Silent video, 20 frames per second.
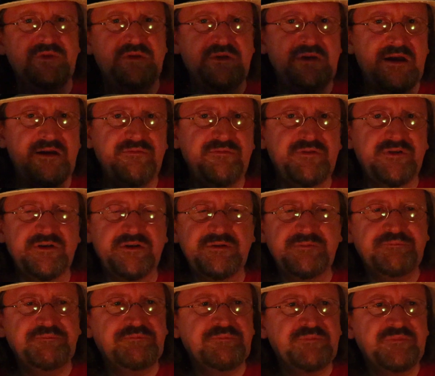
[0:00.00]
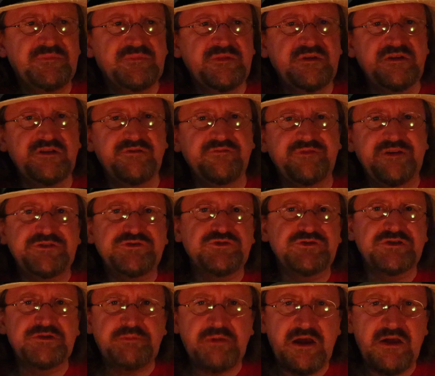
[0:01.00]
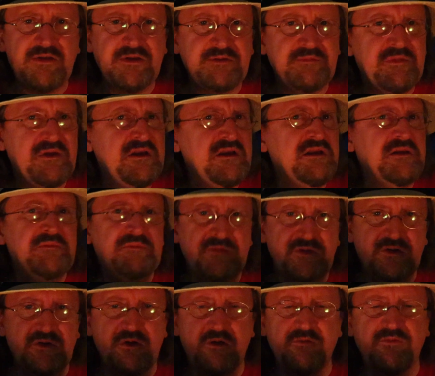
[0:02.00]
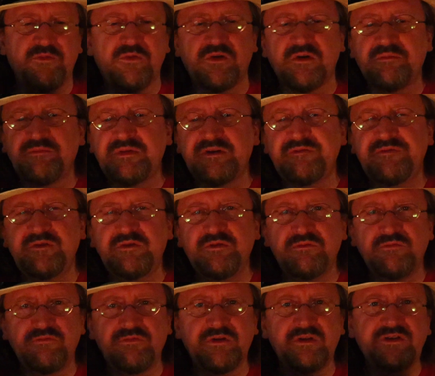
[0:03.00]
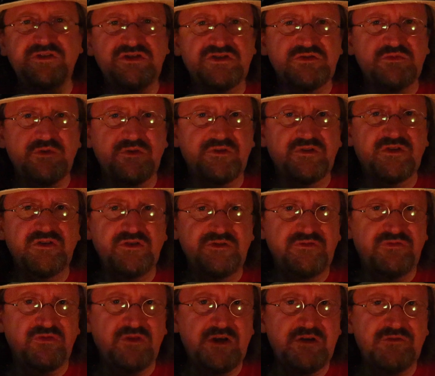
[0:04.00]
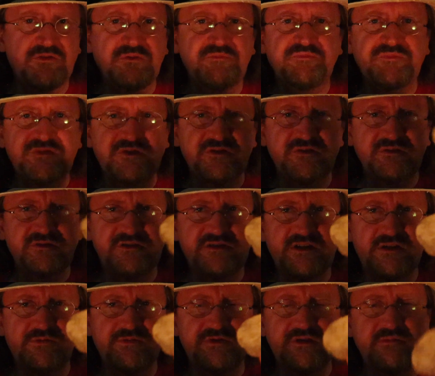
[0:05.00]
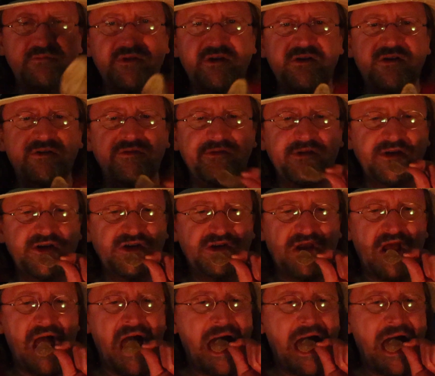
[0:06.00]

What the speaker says: have an adventurous palate, go for it. But if you really just want good flavor, stick with the American Lay's.